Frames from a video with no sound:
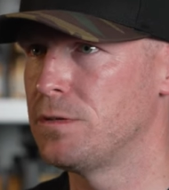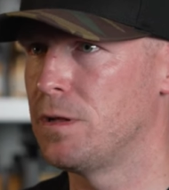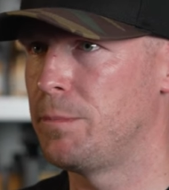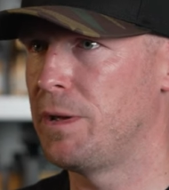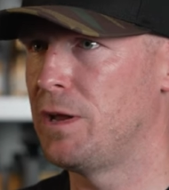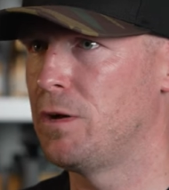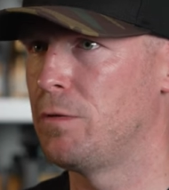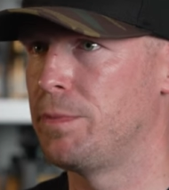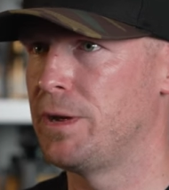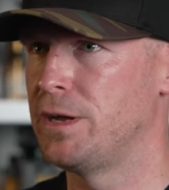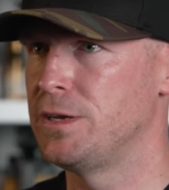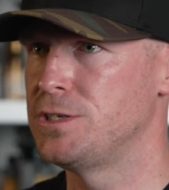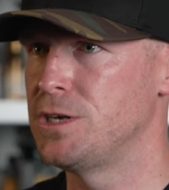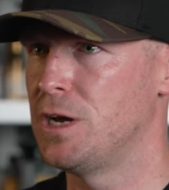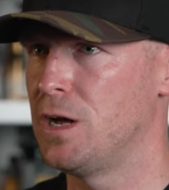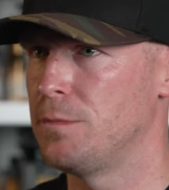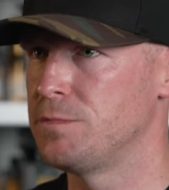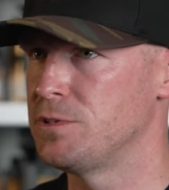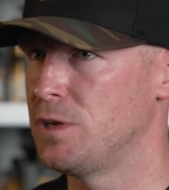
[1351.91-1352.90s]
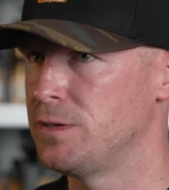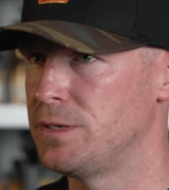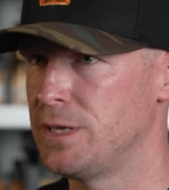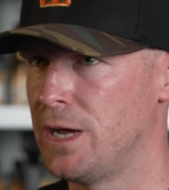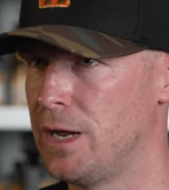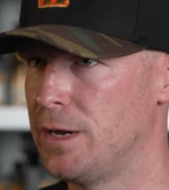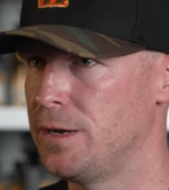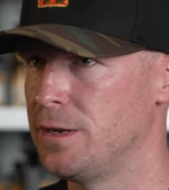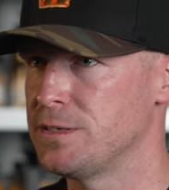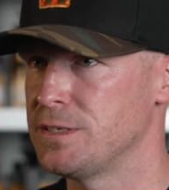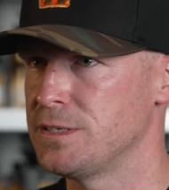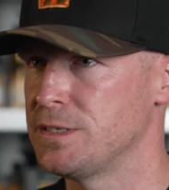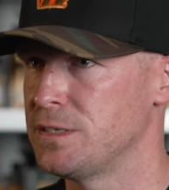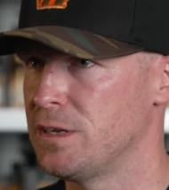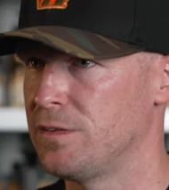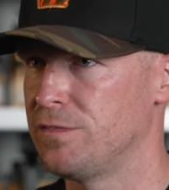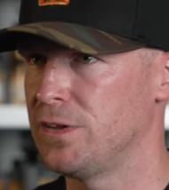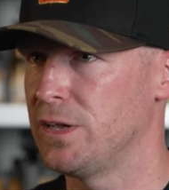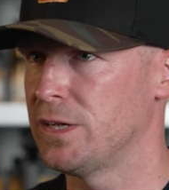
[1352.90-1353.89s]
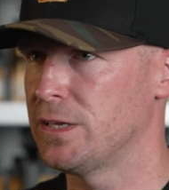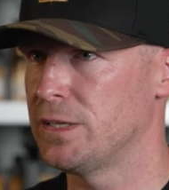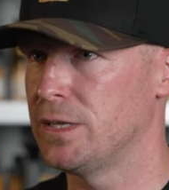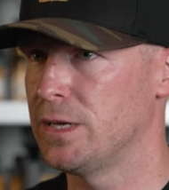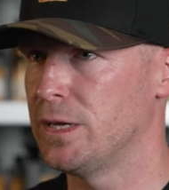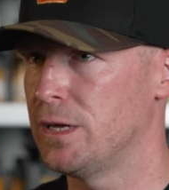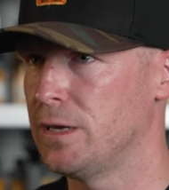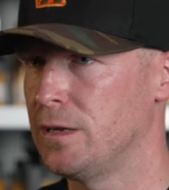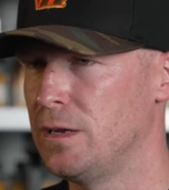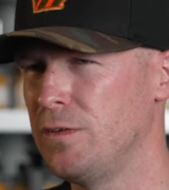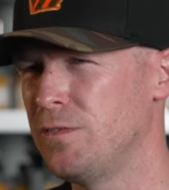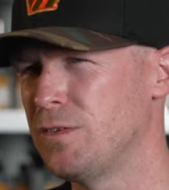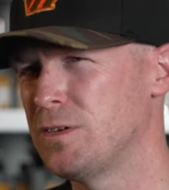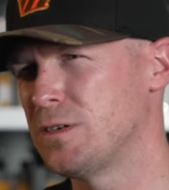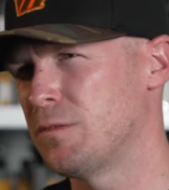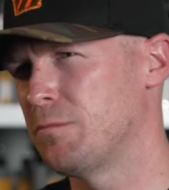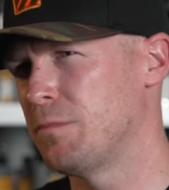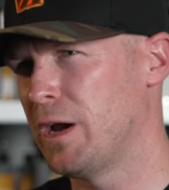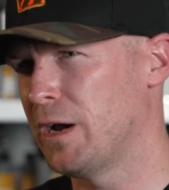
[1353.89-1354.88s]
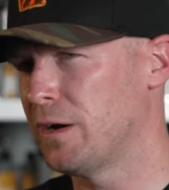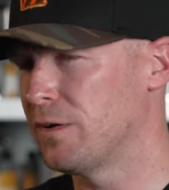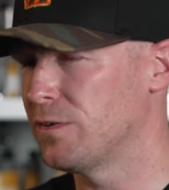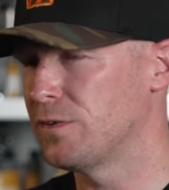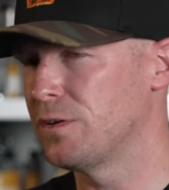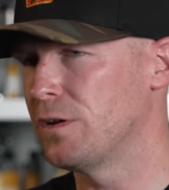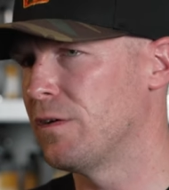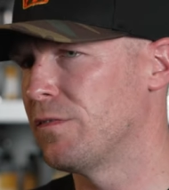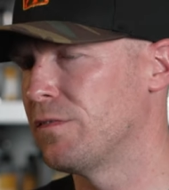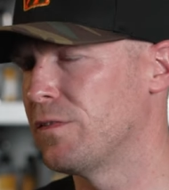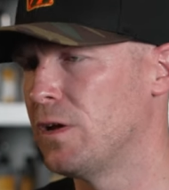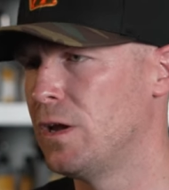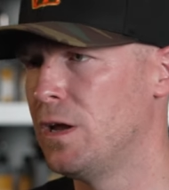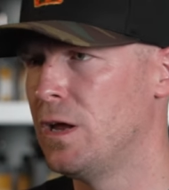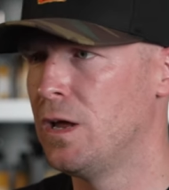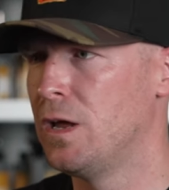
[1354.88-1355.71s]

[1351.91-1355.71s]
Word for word: the panel paint jobs on Dynas and stuff like that, even some bagger stuffs,